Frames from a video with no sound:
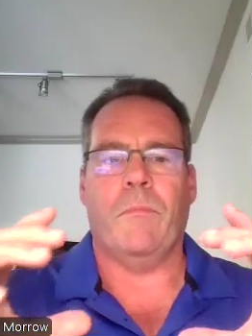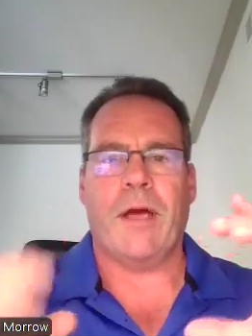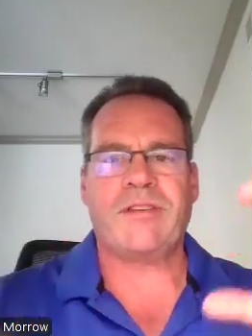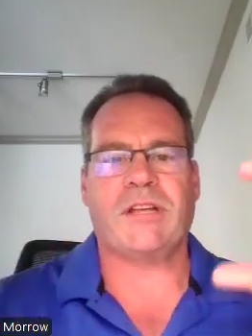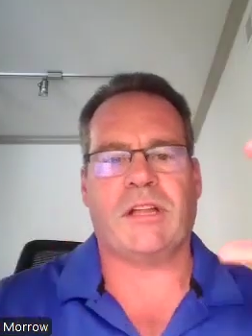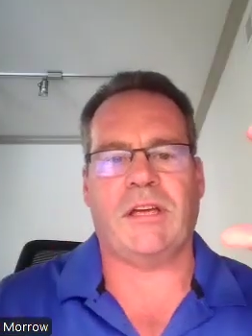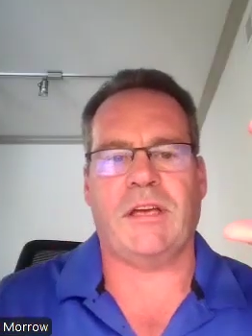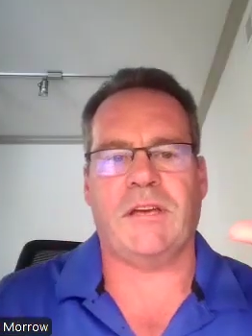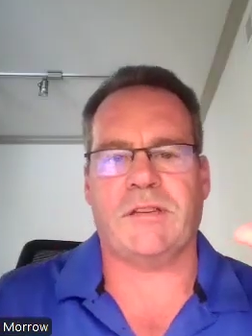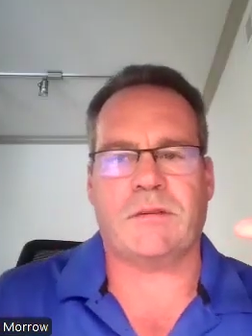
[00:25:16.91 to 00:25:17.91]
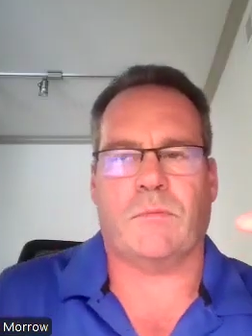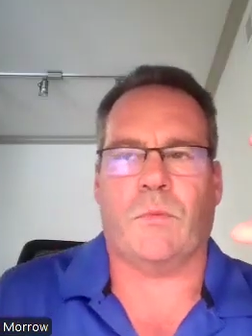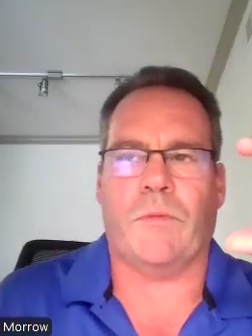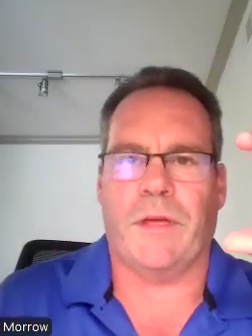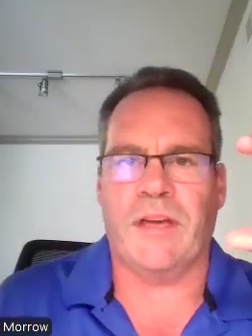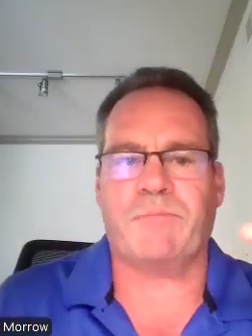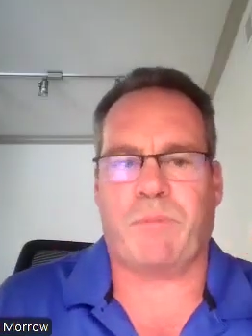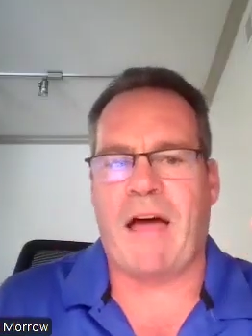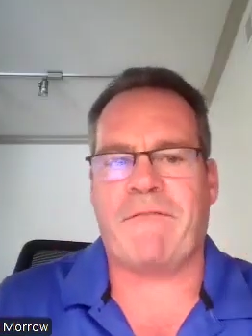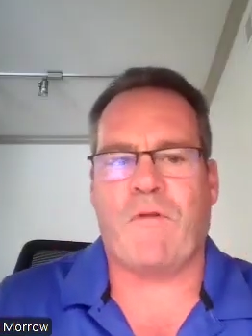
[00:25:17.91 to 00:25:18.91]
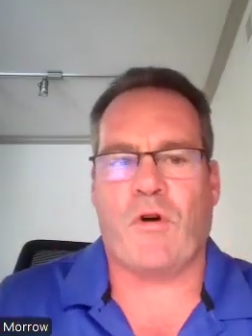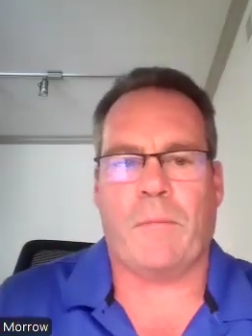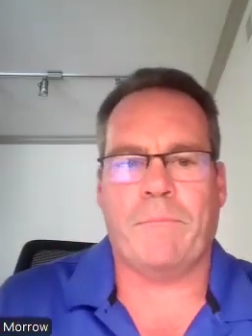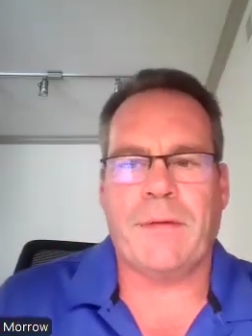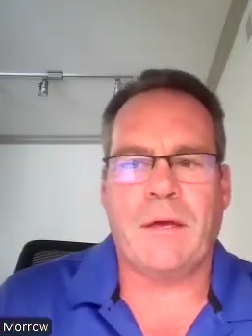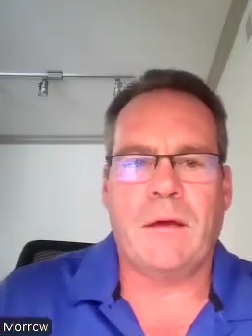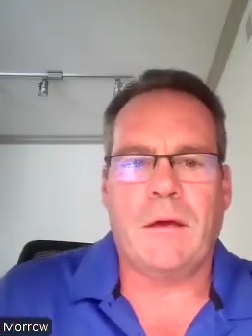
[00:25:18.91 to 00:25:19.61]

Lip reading: basically his platform